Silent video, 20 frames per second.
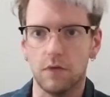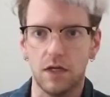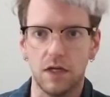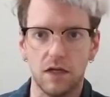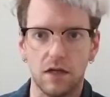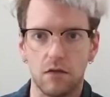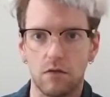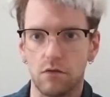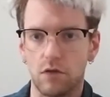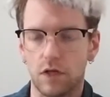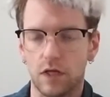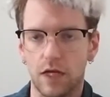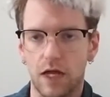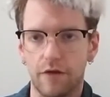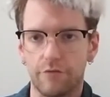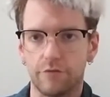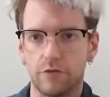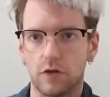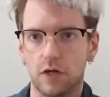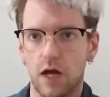He's looking
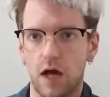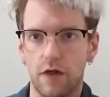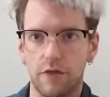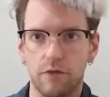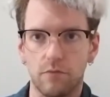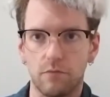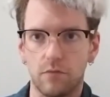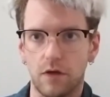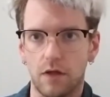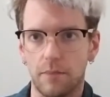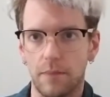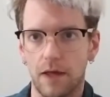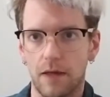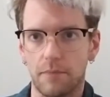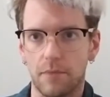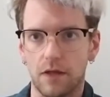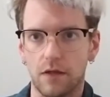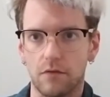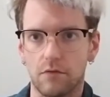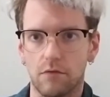after Gotham while
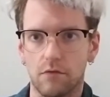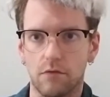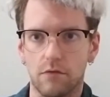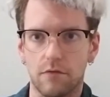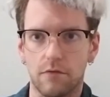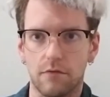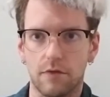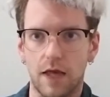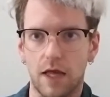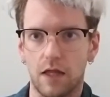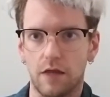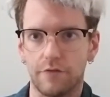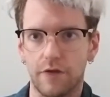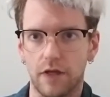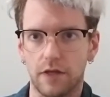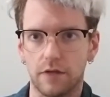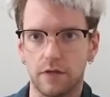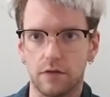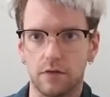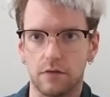Batman's
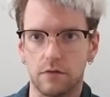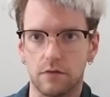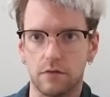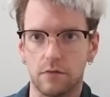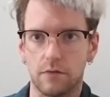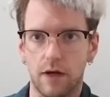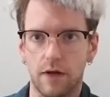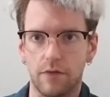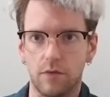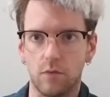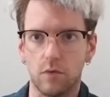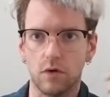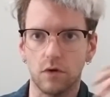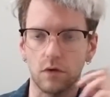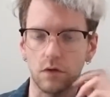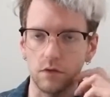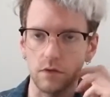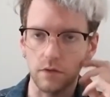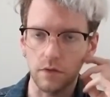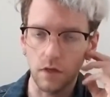gallivanting around the
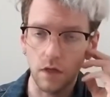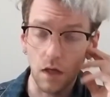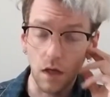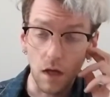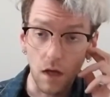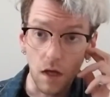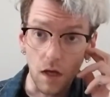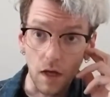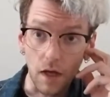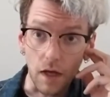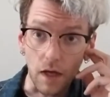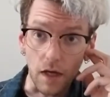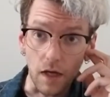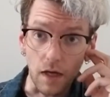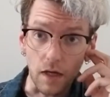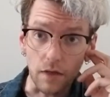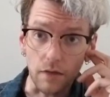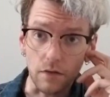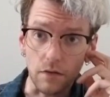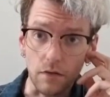world.
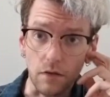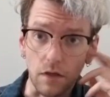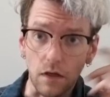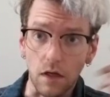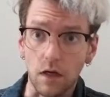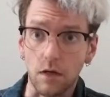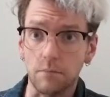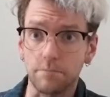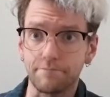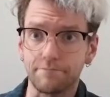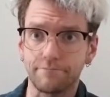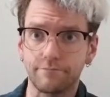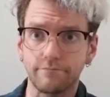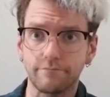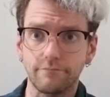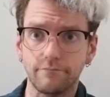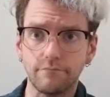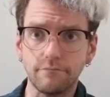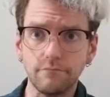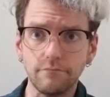And
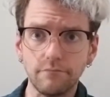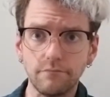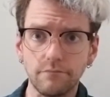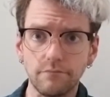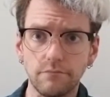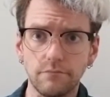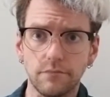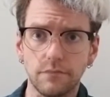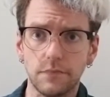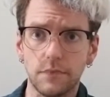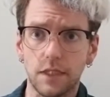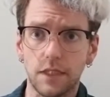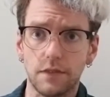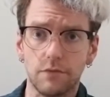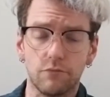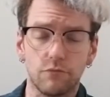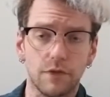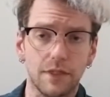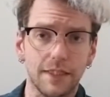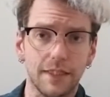
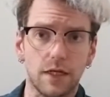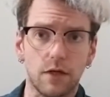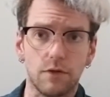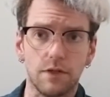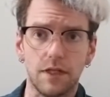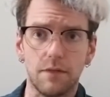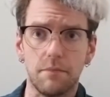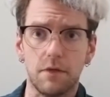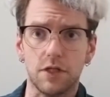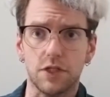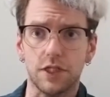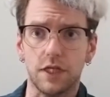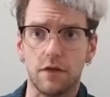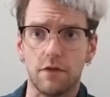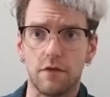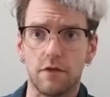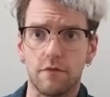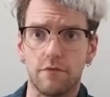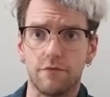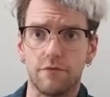you really don't need much
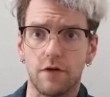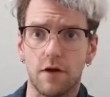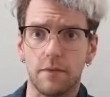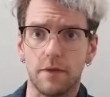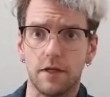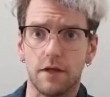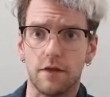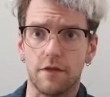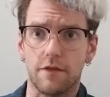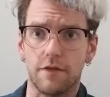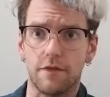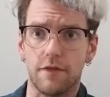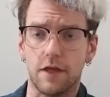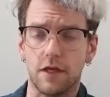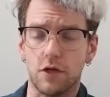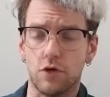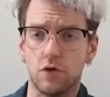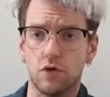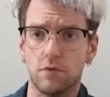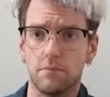else from it that
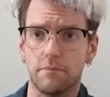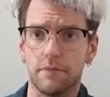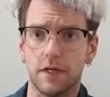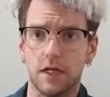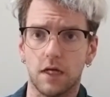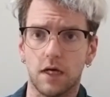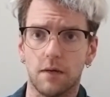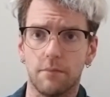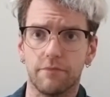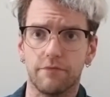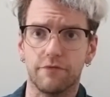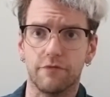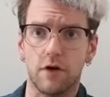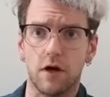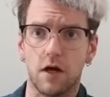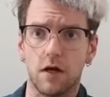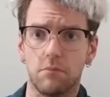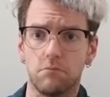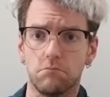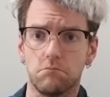you couldn't pick up
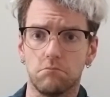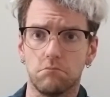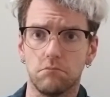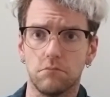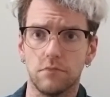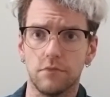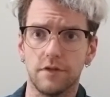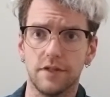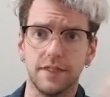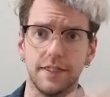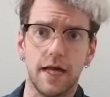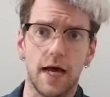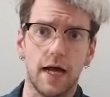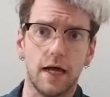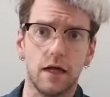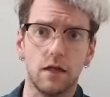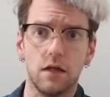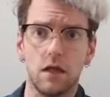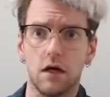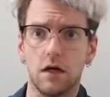from the
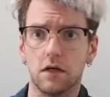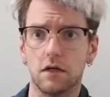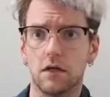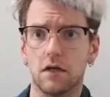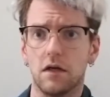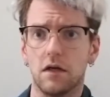dialogue.